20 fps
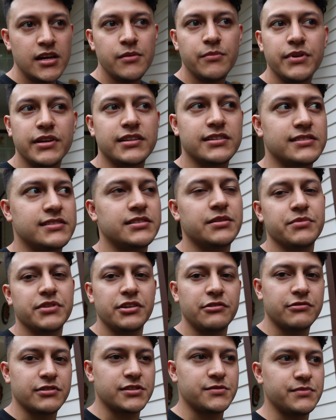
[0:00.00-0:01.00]
because
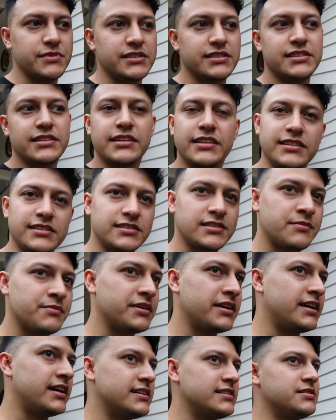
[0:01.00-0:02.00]
something was missing and
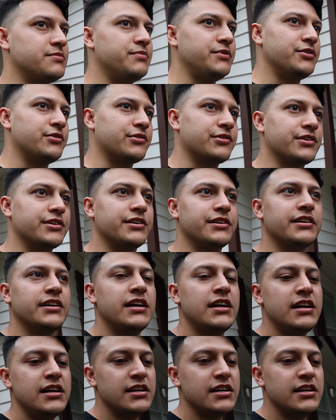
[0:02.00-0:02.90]
something had to be ordered.